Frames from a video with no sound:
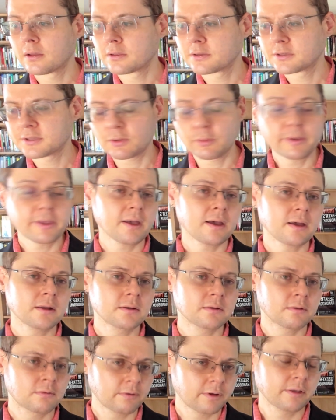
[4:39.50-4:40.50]
So we had
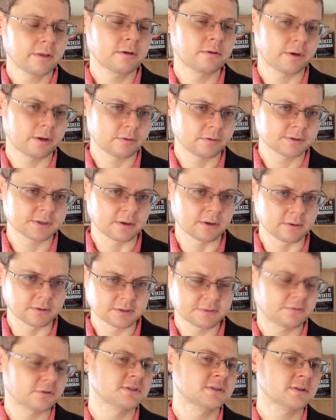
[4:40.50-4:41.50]
really great results.
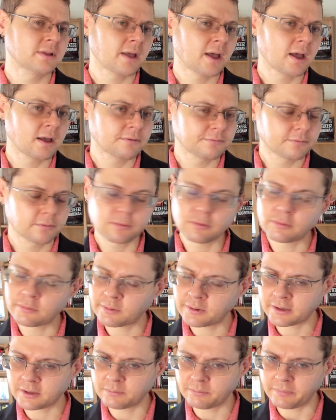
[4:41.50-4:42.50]
For staff who we
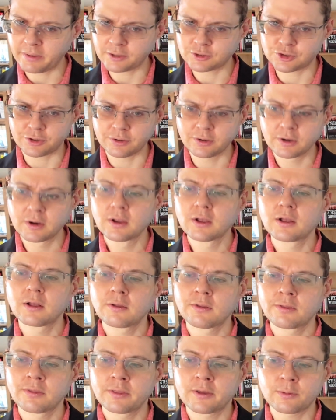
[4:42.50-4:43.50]
could measure,
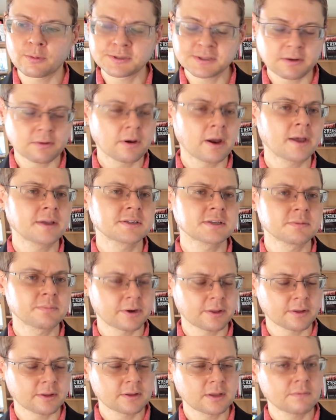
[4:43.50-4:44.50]
there was a rise in
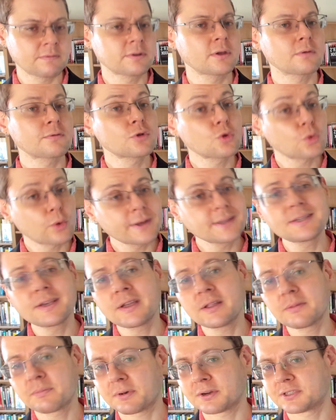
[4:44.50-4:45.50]
productivity of
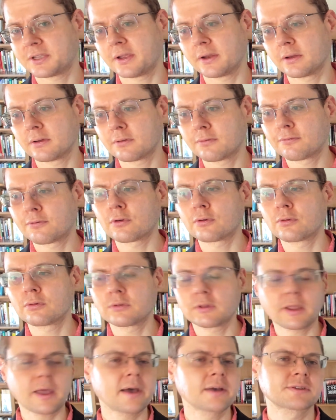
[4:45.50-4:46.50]
28% through
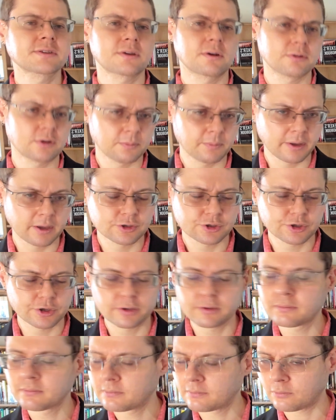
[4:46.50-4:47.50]
task
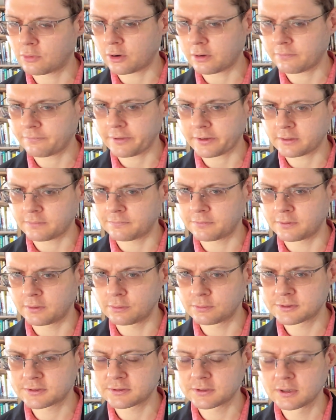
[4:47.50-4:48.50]
automation, more effective
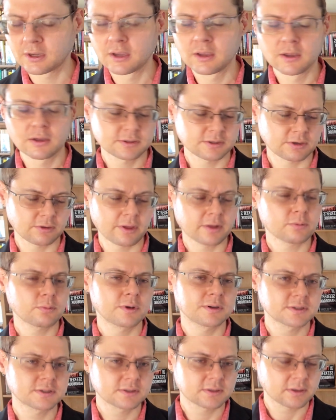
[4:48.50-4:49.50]
use. So that
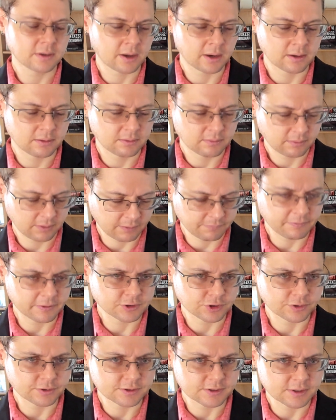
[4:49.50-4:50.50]
was an
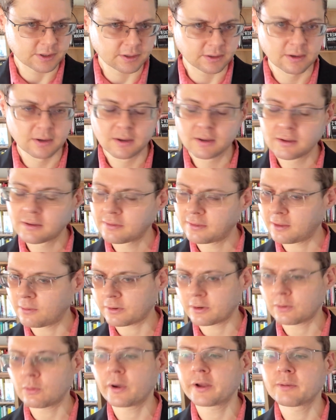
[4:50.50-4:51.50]
efficiency. They were
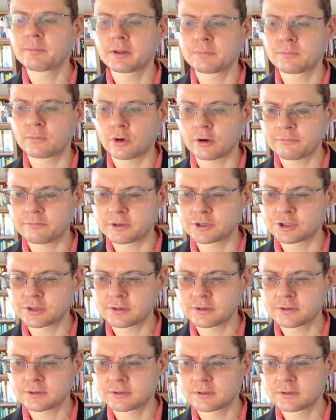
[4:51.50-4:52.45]
quite a bit more efficient.